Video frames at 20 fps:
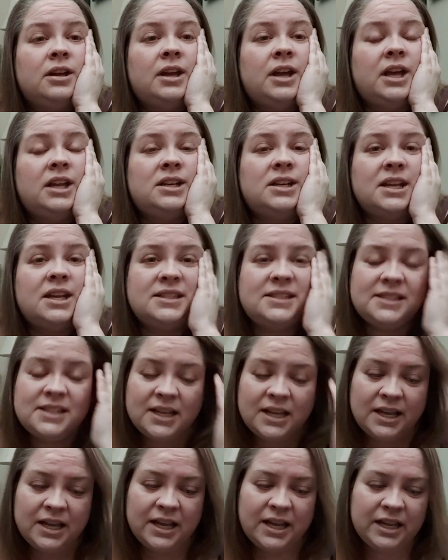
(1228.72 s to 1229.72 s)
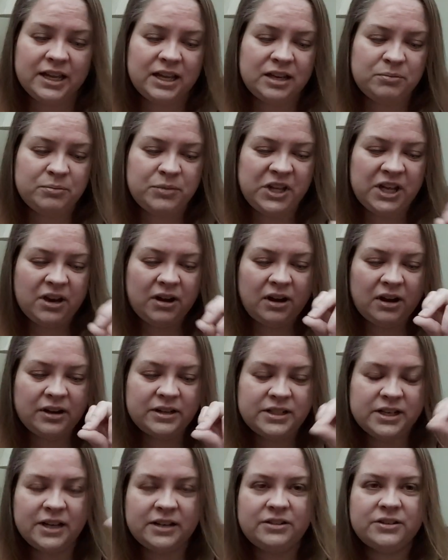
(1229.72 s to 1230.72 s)
And it can be
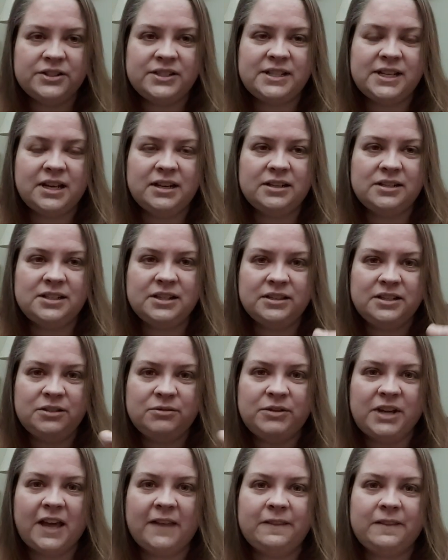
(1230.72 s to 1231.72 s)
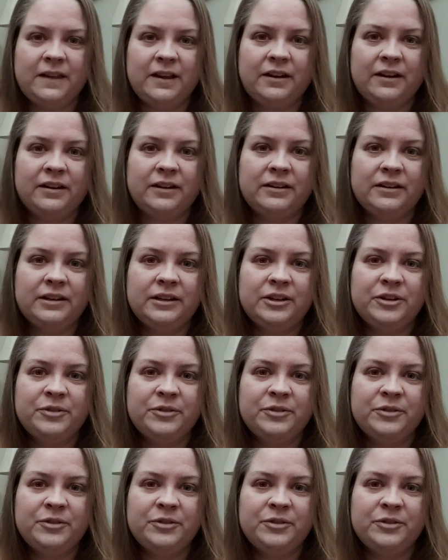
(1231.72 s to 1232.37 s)
hard to understand until you get there.